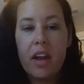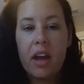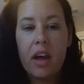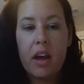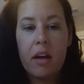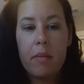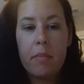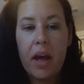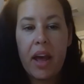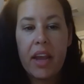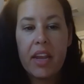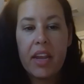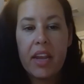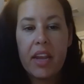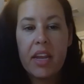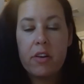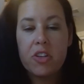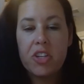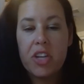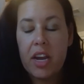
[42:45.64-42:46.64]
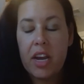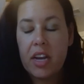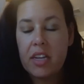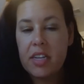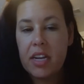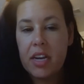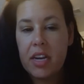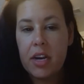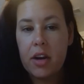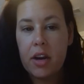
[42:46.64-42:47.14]
um, I can
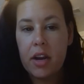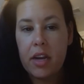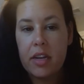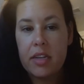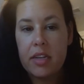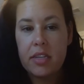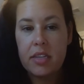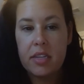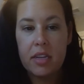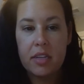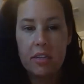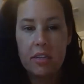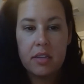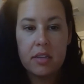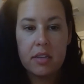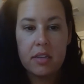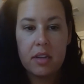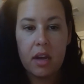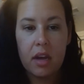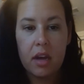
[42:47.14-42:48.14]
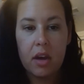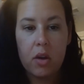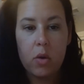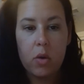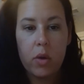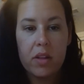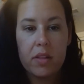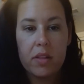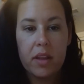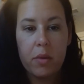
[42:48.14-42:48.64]
interject here and assist uh,
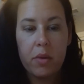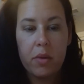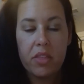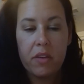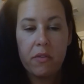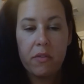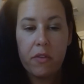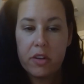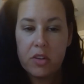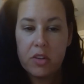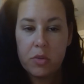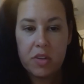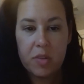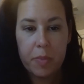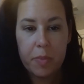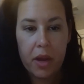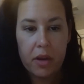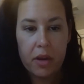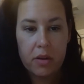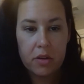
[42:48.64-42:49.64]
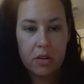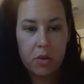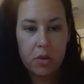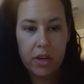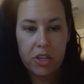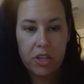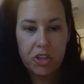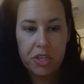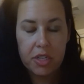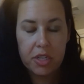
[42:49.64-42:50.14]
quickly with the first responders
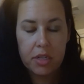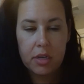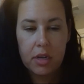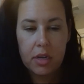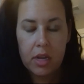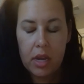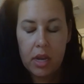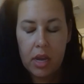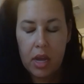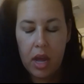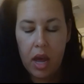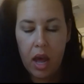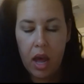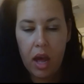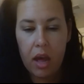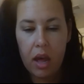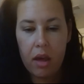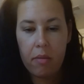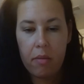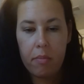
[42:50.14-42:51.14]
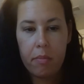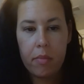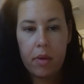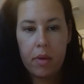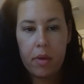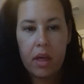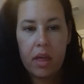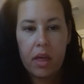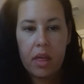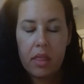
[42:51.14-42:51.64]
question.
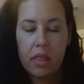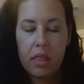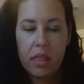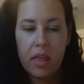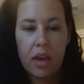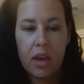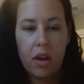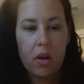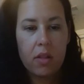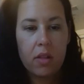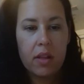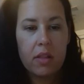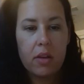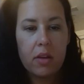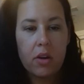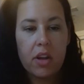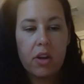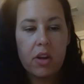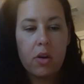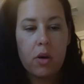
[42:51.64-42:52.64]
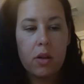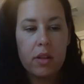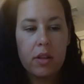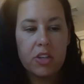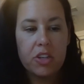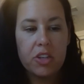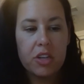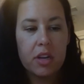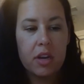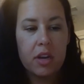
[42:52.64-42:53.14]
Um, the Early Learning
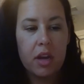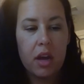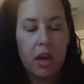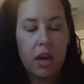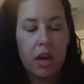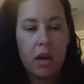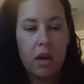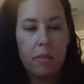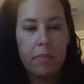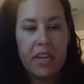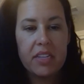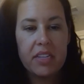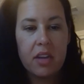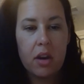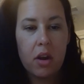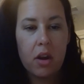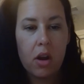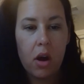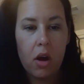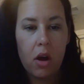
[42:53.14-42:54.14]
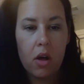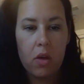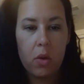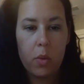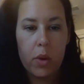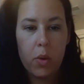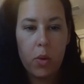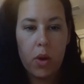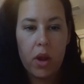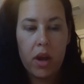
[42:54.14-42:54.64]
Coalition, uh, based on a call
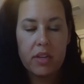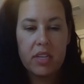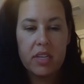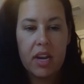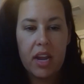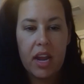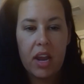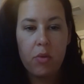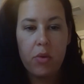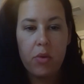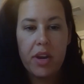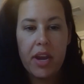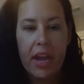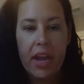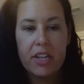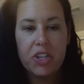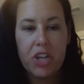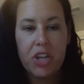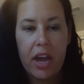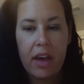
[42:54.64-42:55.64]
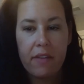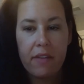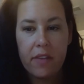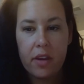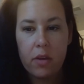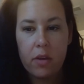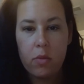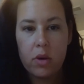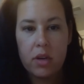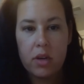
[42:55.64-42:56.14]
that we were on today, Renee
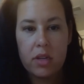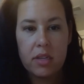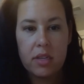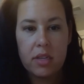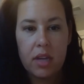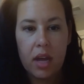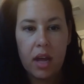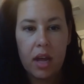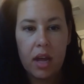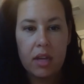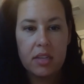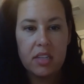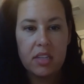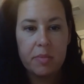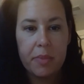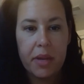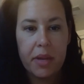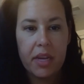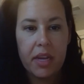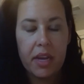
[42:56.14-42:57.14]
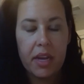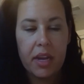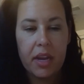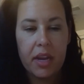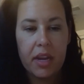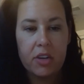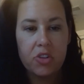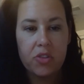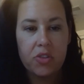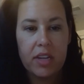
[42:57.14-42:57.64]
Jaffe was uh,
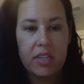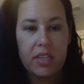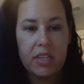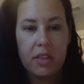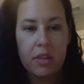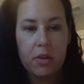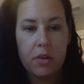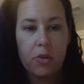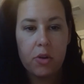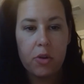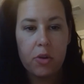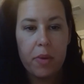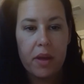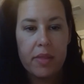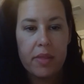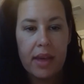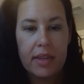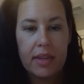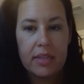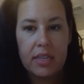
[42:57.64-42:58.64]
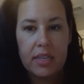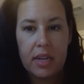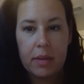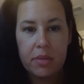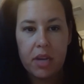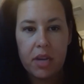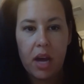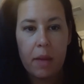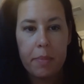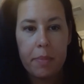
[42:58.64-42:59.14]
speaking and addressing the group on that
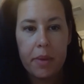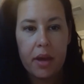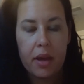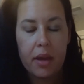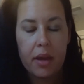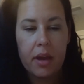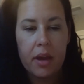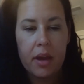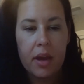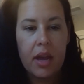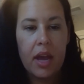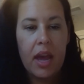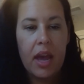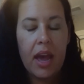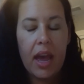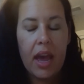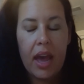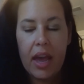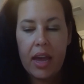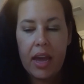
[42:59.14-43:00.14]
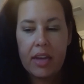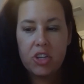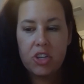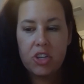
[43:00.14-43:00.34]
same topic and